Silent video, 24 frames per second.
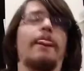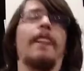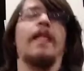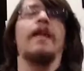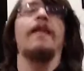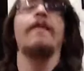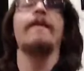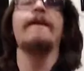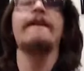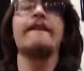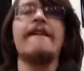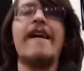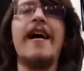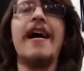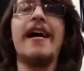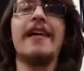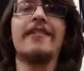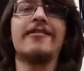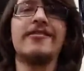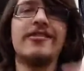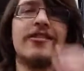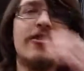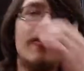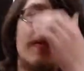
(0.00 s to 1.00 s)
All
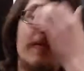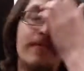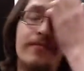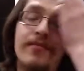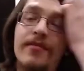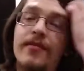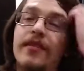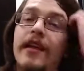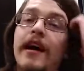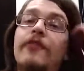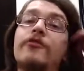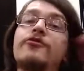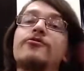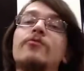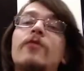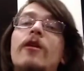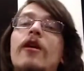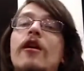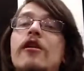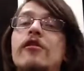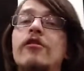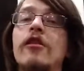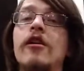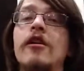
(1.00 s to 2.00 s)
right, so those
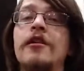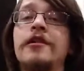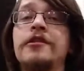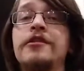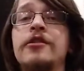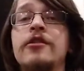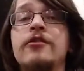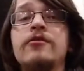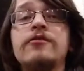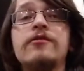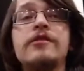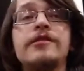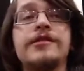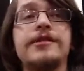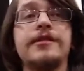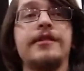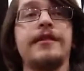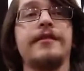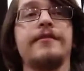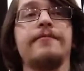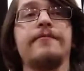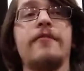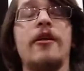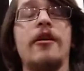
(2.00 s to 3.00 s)
were our long tones.
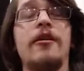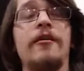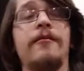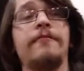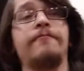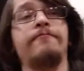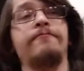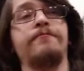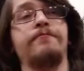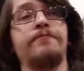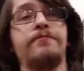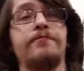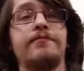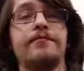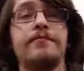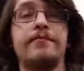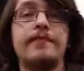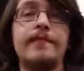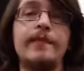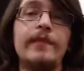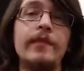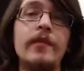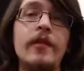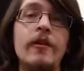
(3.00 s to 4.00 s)

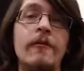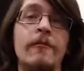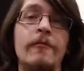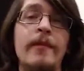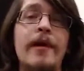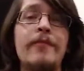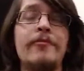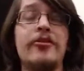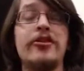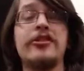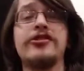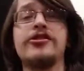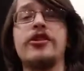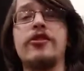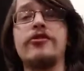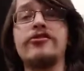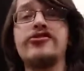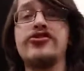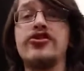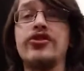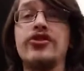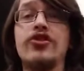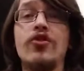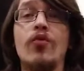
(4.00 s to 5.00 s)
Remember, it's
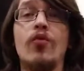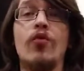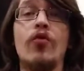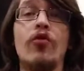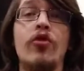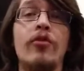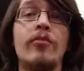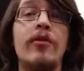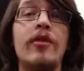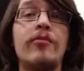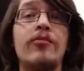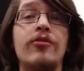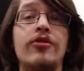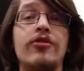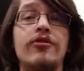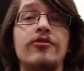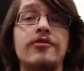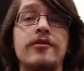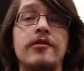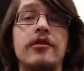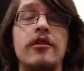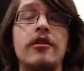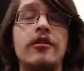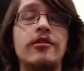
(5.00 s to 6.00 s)
always good to warm up with
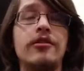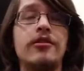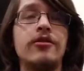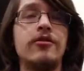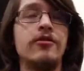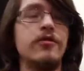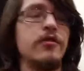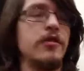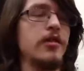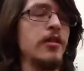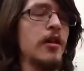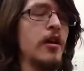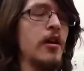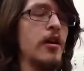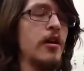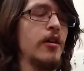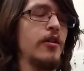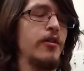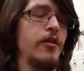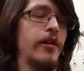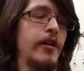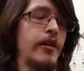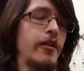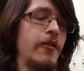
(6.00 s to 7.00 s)
those long tones.
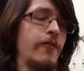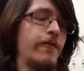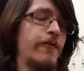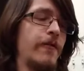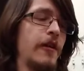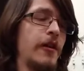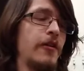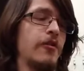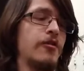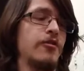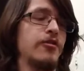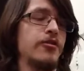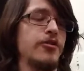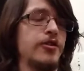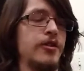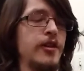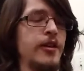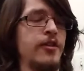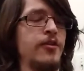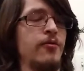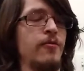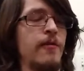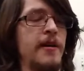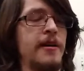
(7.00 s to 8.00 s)
You get your fingers
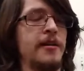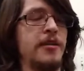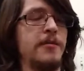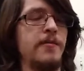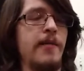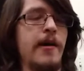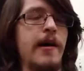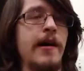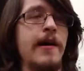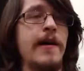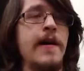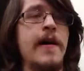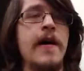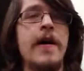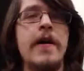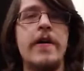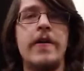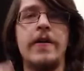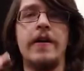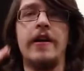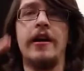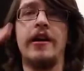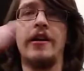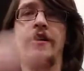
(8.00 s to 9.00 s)
in the right spot,
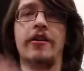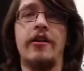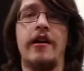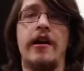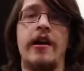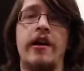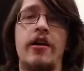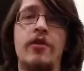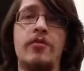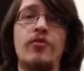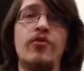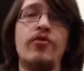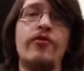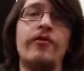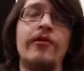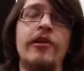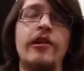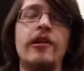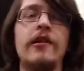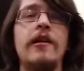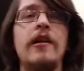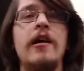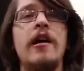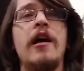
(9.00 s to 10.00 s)
you get your air
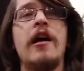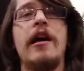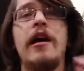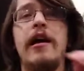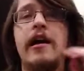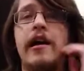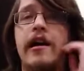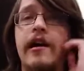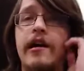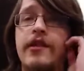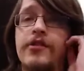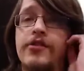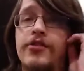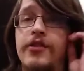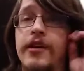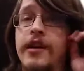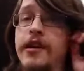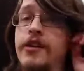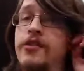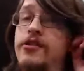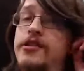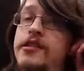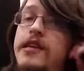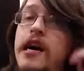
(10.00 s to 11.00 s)
moving, and you
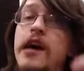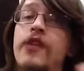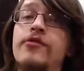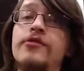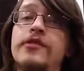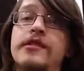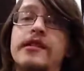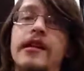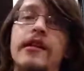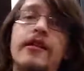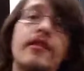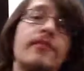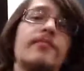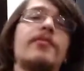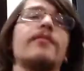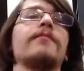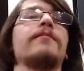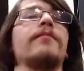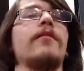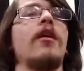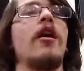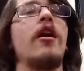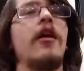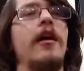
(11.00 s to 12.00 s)
get your sound set up.
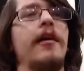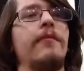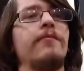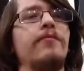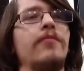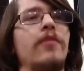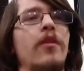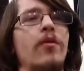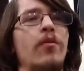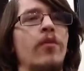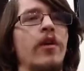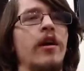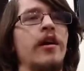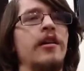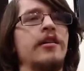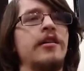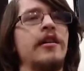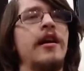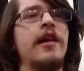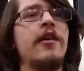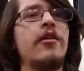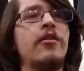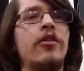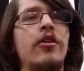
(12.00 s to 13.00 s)
All right, we're going to
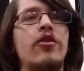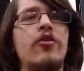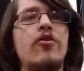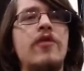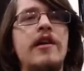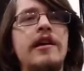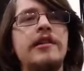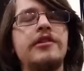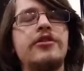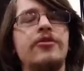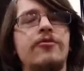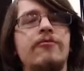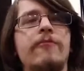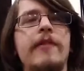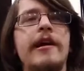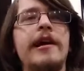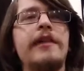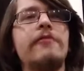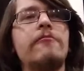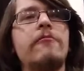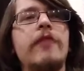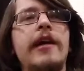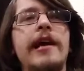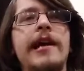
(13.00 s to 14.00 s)
now go on to
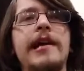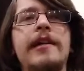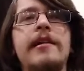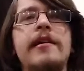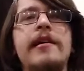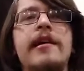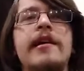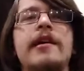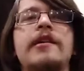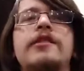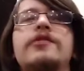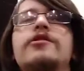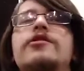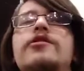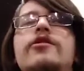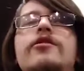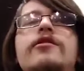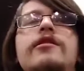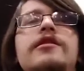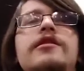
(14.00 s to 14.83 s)
Rain, Rain. So